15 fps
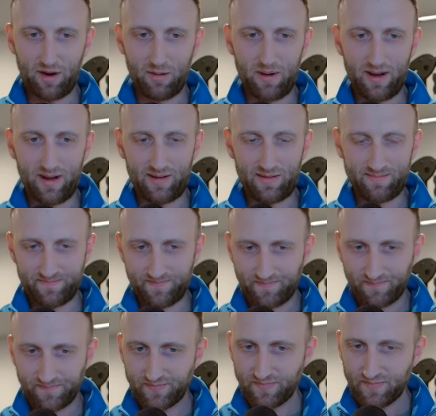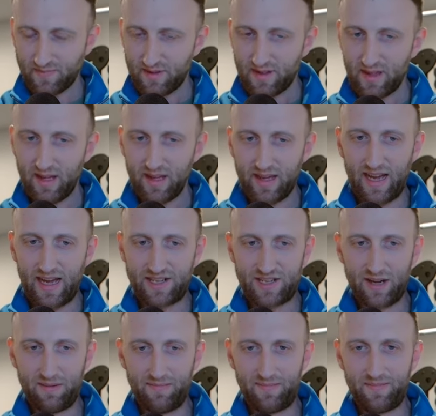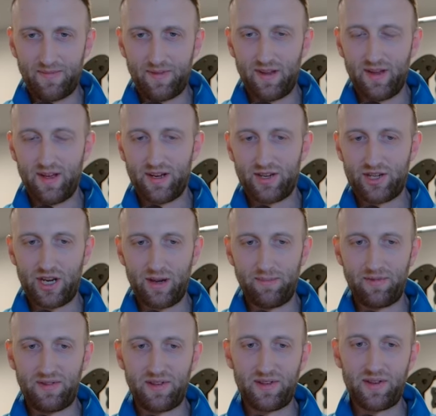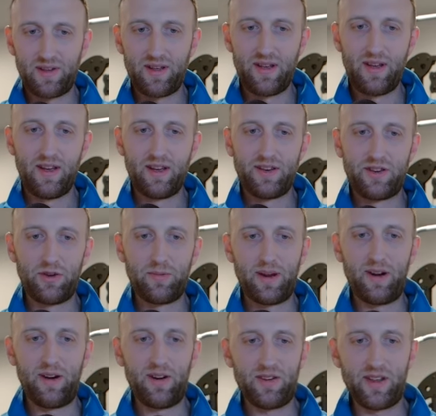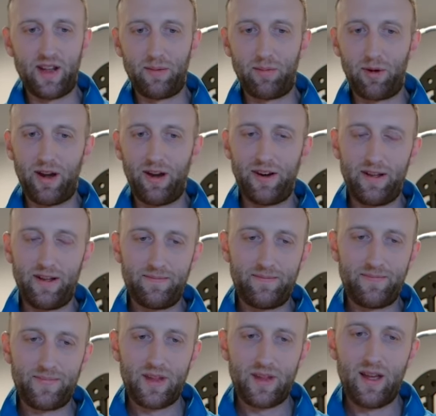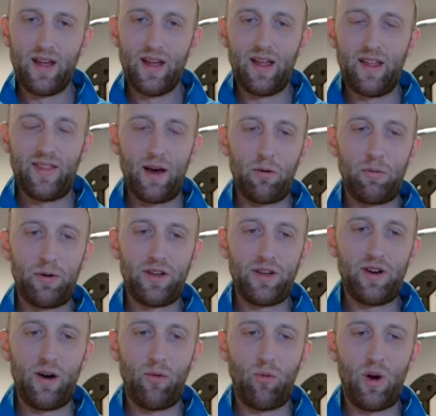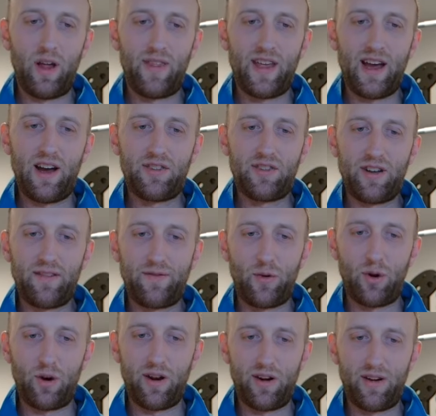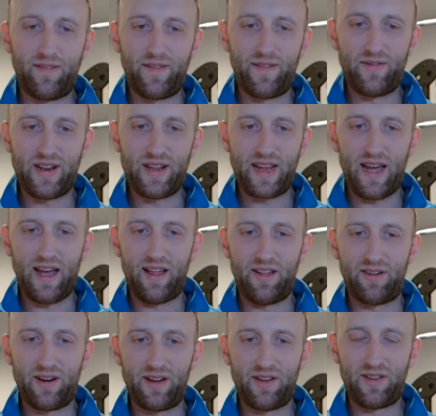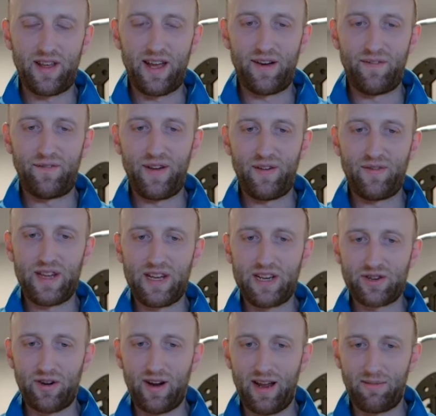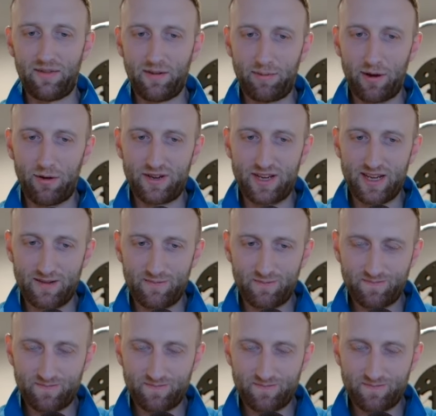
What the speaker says: bun, ketchup, chips, 2 beers, and a brownie. That will put you at 1,450 calories and 50-ish grams of protein.